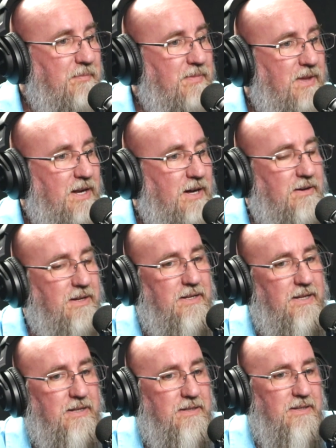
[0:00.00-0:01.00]
Yeah.
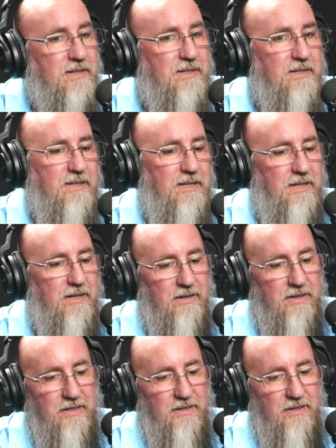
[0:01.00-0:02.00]
And
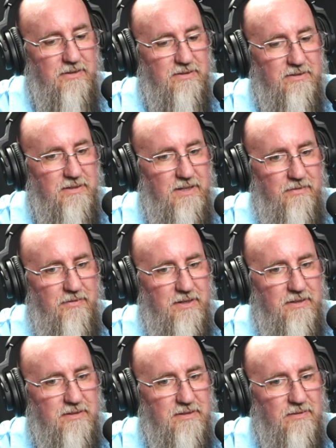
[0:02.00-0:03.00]
it's
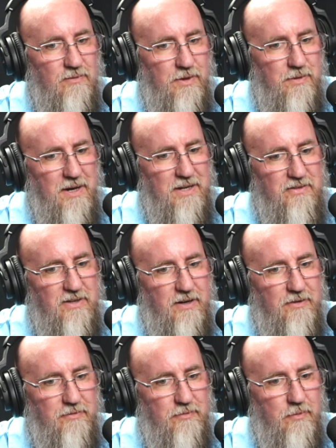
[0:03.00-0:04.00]
even with
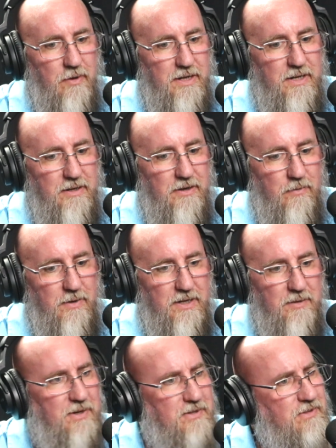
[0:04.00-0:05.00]
myself running and owning
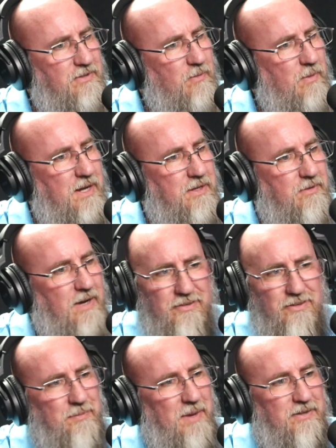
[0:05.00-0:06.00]
the business and what I do, I
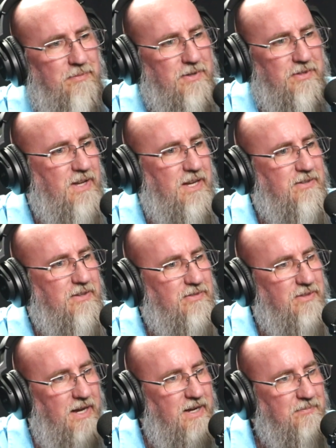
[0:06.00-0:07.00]
still make mistakes to this
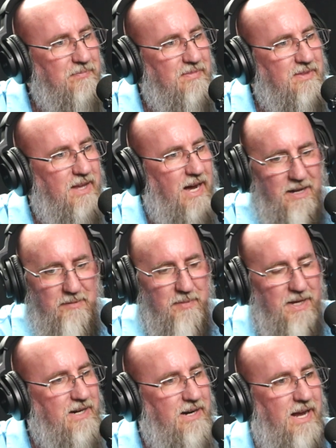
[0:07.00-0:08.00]
day. I
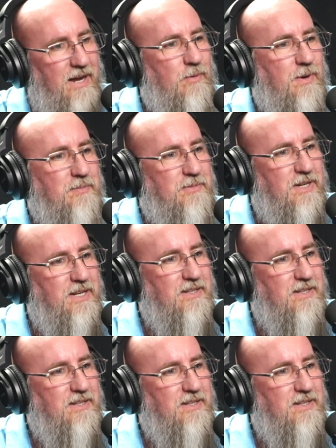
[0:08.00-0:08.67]
admit it. I own up to it.